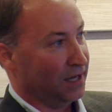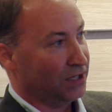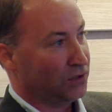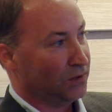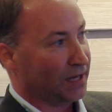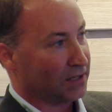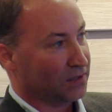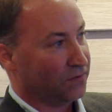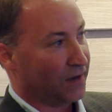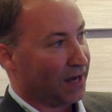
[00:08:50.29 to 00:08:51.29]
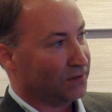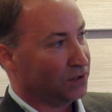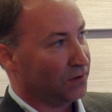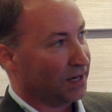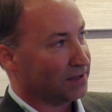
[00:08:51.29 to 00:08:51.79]
In 2005 to
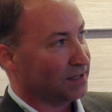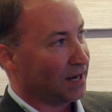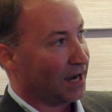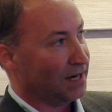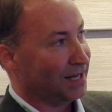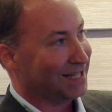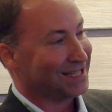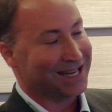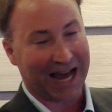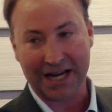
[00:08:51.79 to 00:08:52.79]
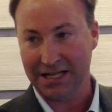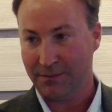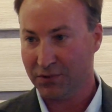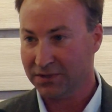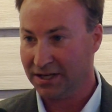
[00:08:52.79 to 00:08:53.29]
2009, it's
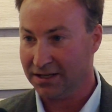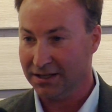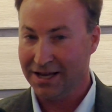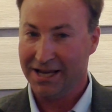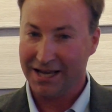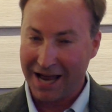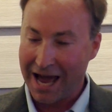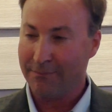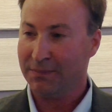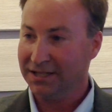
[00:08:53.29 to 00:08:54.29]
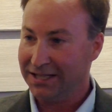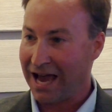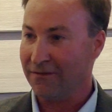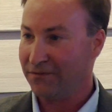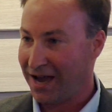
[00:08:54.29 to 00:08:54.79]
90%. It happened
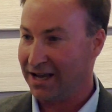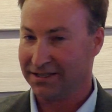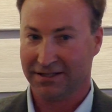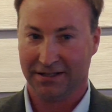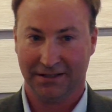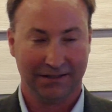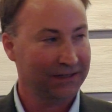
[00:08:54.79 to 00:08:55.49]
that fast.